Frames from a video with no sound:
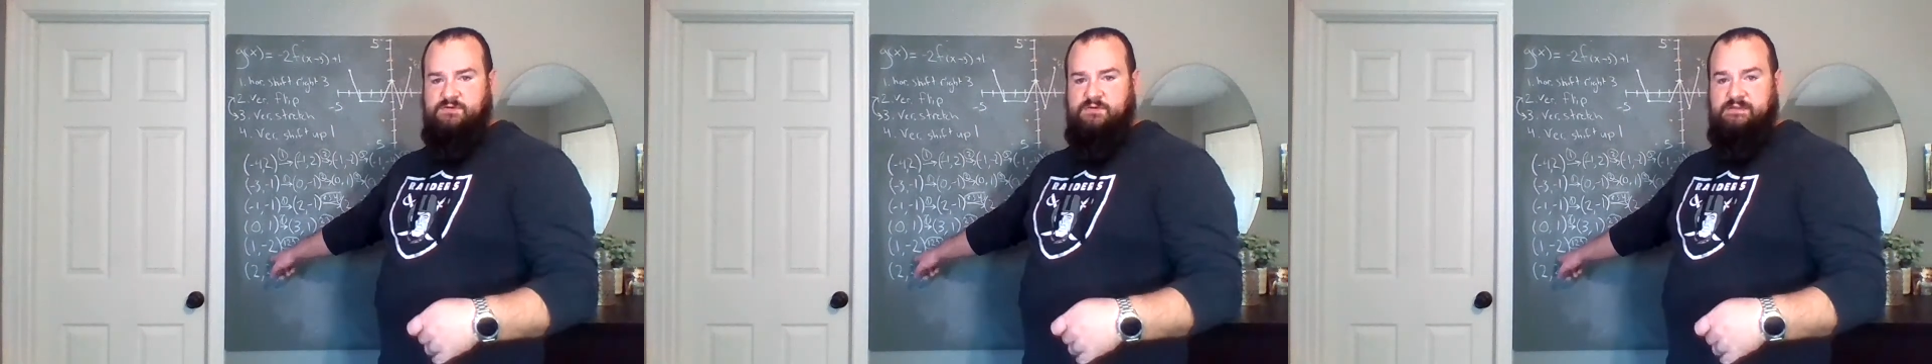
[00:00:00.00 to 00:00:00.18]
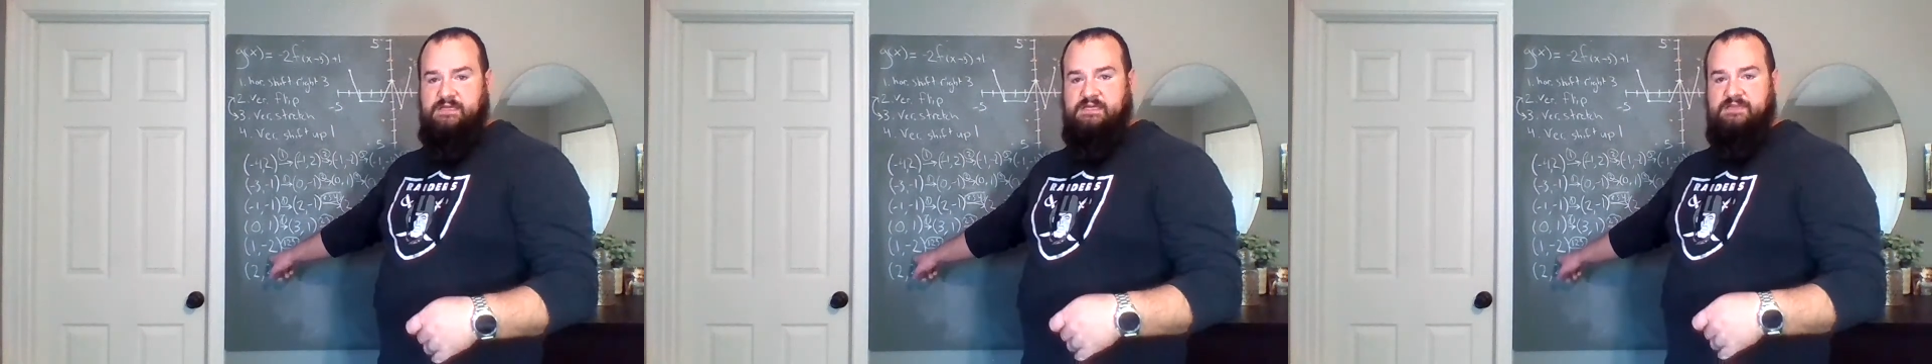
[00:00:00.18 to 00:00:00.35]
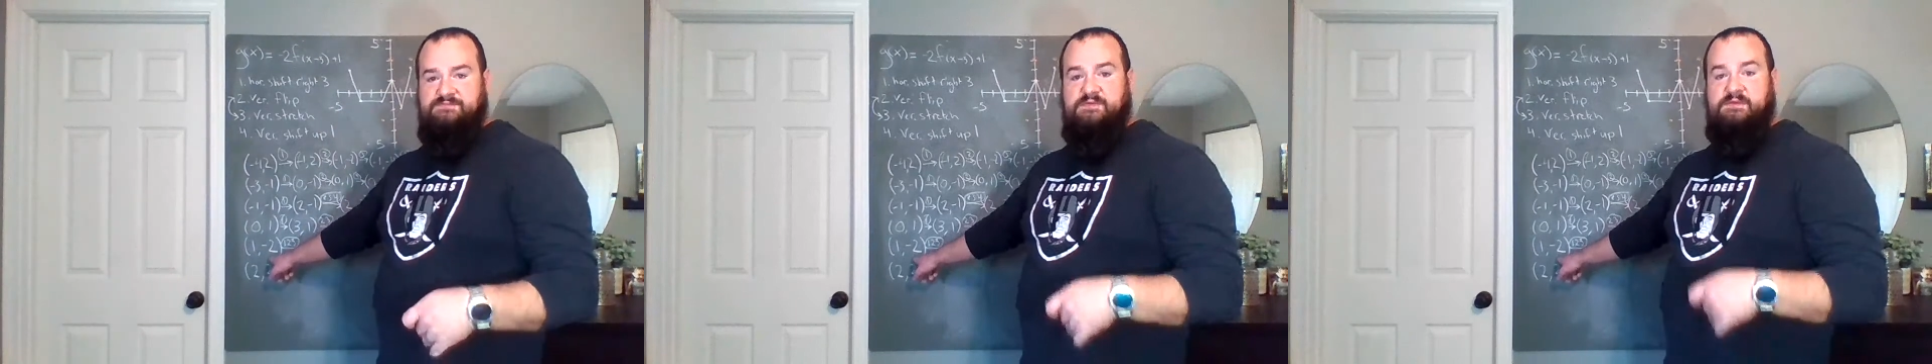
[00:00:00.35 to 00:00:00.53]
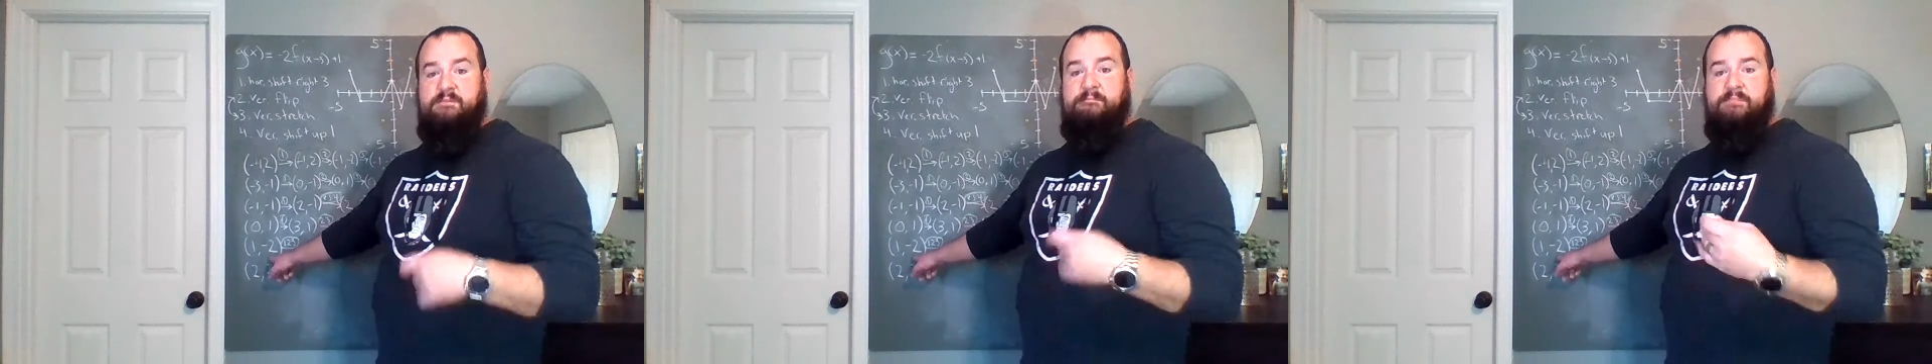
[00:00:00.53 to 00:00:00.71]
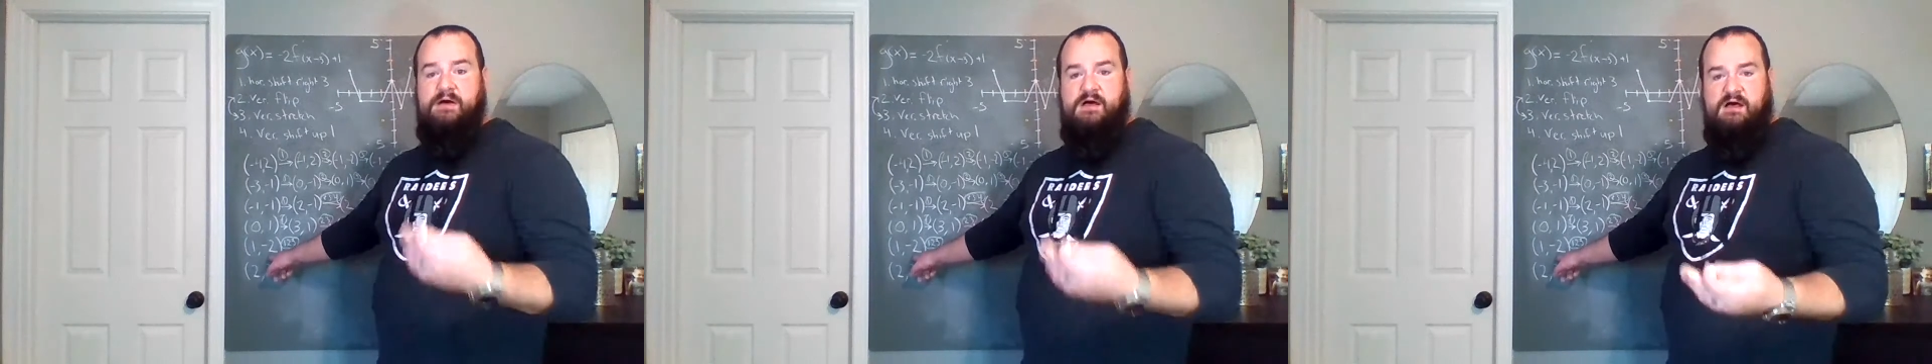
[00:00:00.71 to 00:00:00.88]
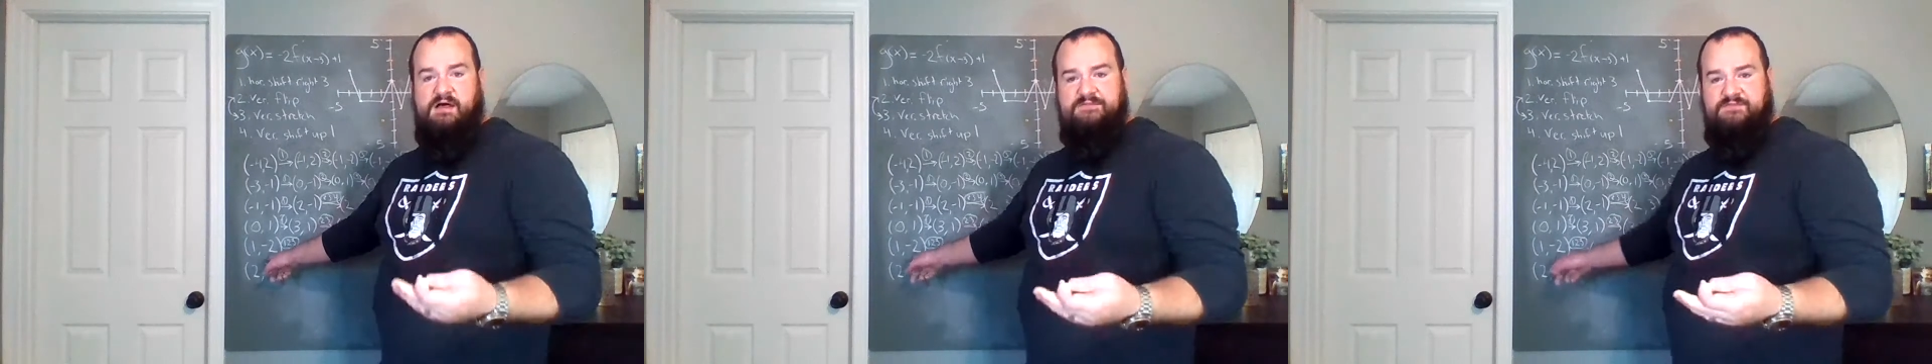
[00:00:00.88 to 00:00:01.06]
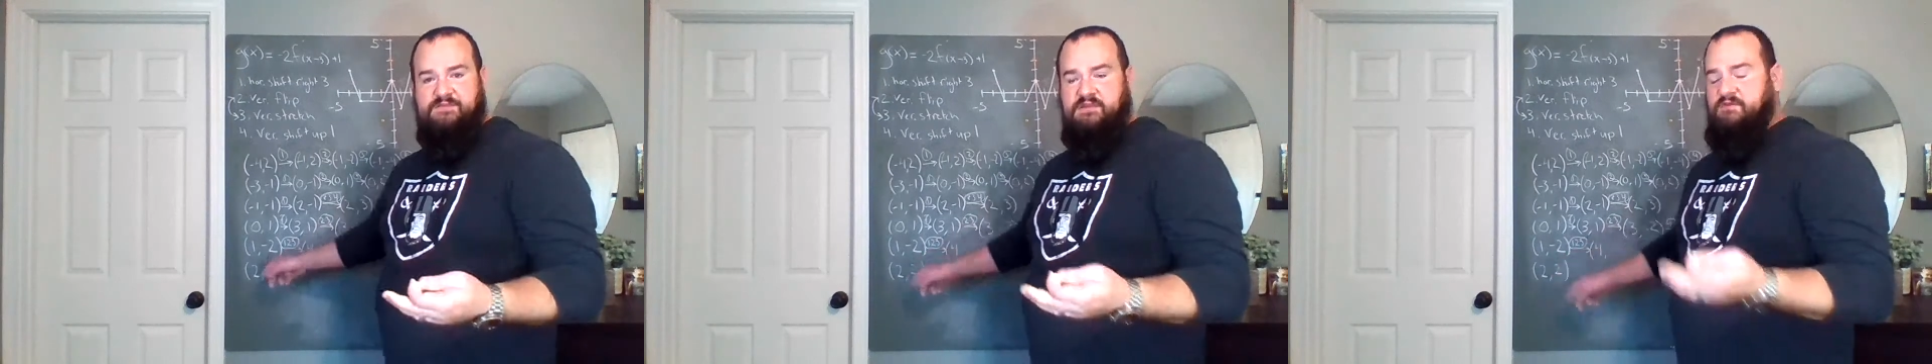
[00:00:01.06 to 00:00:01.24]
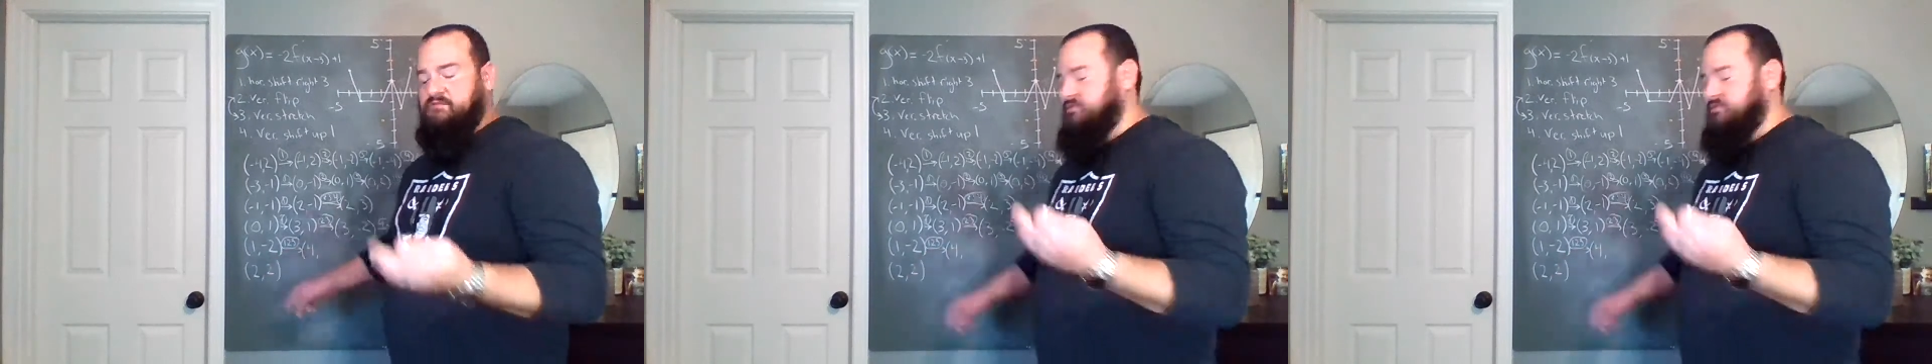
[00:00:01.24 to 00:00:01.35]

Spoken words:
and that gives me a positive